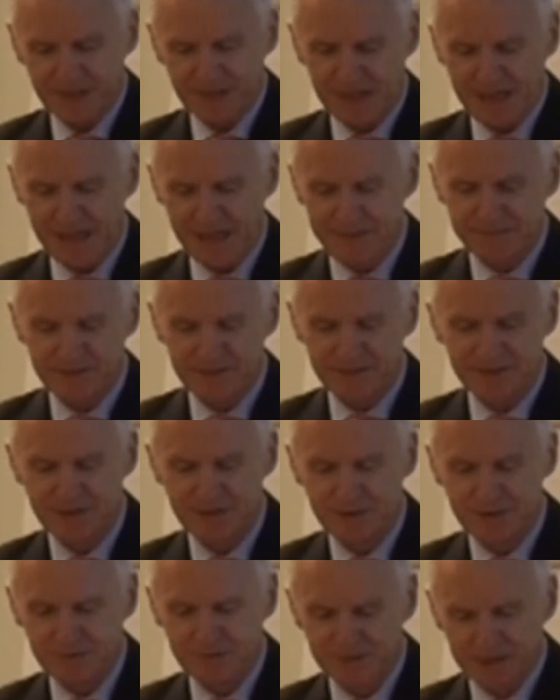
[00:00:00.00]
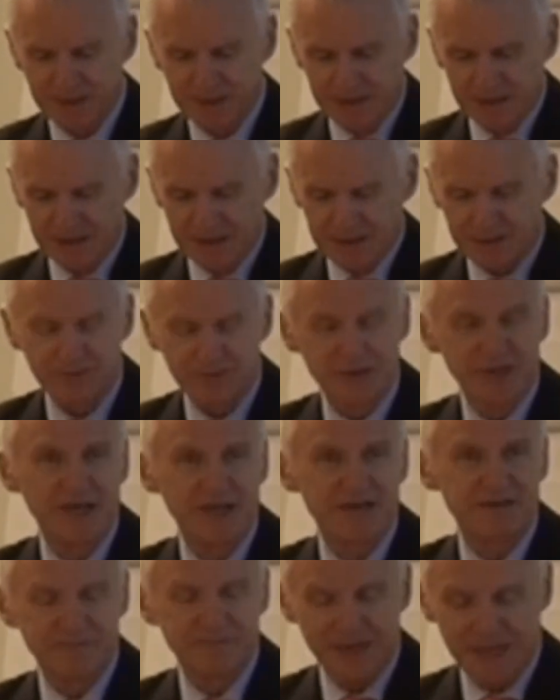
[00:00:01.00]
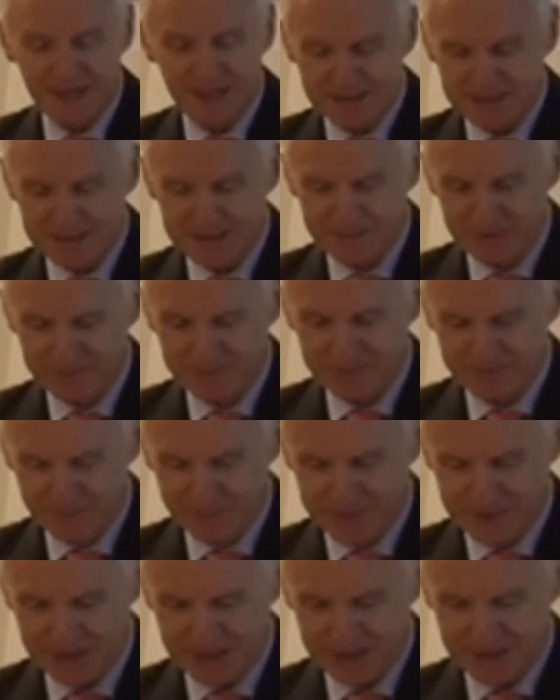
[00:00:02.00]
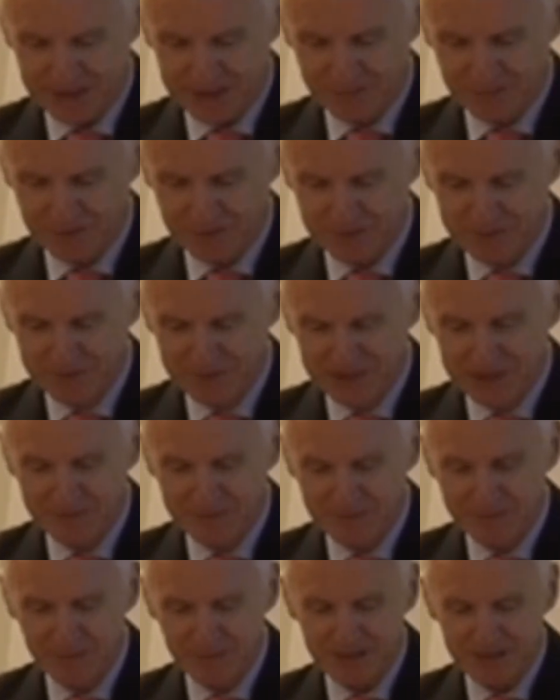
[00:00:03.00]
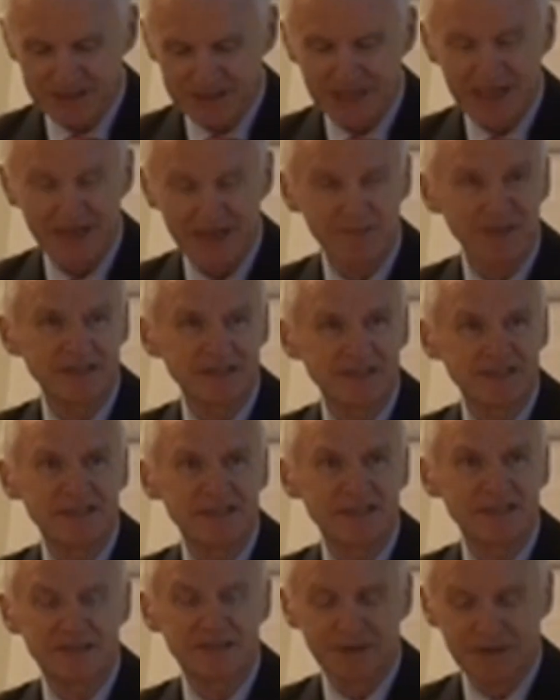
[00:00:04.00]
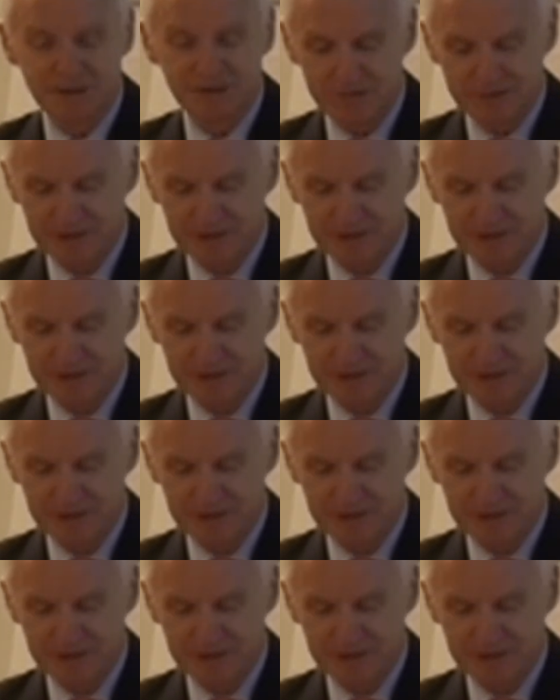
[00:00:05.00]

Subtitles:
aims to create maximum protection with minimum red tape. It seeks to